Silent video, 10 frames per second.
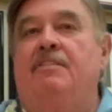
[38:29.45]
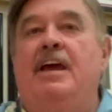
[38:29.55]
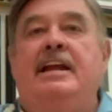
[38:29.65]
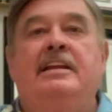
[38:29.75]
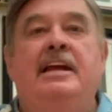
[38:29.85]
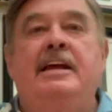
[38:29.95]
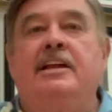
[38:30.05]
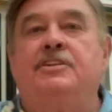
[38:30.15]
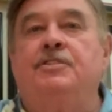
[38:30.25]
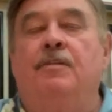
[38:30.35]
They
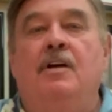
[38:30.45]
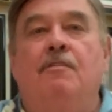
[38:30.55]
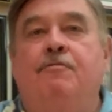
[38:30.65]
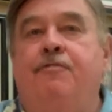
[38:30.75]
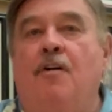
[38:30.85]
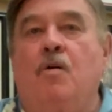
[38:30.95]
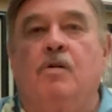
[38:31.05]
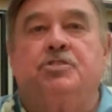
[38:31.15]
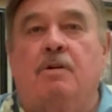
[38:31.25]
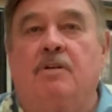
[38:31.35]
needed to
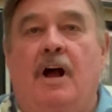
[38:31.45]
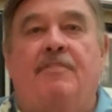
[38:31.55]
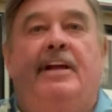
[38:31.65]
focus on God.